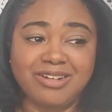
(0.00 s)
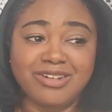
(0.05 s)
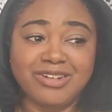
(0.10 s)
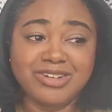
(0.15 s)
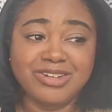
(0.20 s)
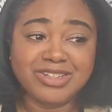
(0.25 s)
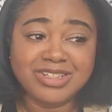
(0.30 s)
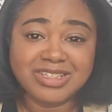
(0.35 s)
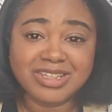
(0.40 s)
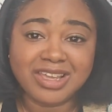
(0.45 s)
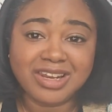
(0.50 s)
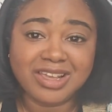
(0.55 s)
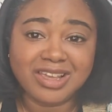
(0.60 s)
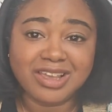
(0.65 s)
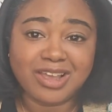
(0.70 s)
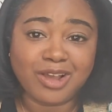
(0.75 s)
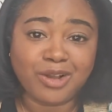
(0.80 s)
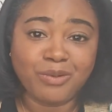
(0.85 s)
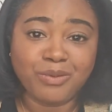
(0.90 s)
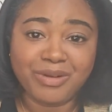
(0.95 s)
Or are you just gonna
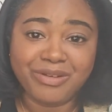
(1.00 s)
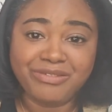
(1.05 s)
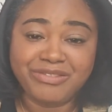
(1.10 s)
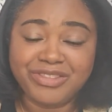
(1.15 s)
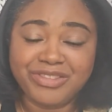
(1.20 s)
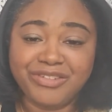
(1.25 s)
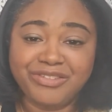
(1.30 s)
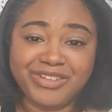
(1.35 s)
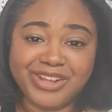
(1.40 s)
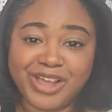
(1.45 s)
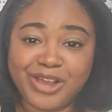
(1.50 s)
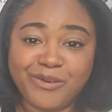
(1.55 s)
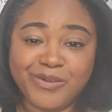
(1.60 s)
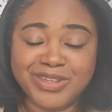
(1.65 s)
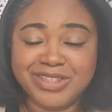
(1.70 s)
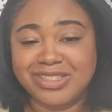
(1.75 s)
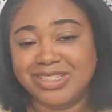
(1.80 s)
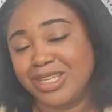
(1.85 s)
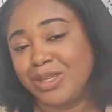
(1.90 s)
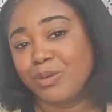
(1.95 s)
go with the flow
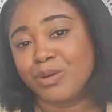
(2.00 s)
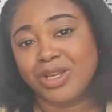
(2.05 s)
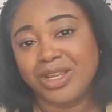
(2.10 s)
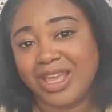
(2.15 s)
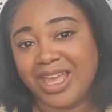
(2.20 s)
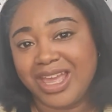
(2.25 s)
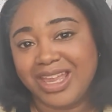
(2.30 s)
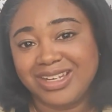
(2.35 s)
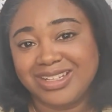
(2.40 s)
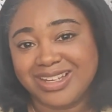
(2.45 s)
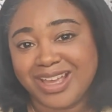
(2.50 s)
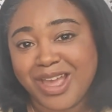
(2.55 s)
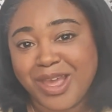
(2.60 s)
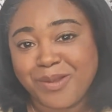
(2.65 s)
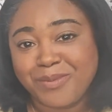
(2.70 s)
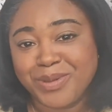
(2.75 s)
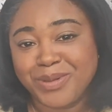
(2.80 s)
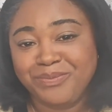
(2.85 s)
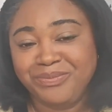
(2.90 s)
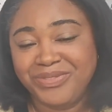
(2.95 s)
and see where you end
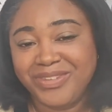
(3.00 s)
up?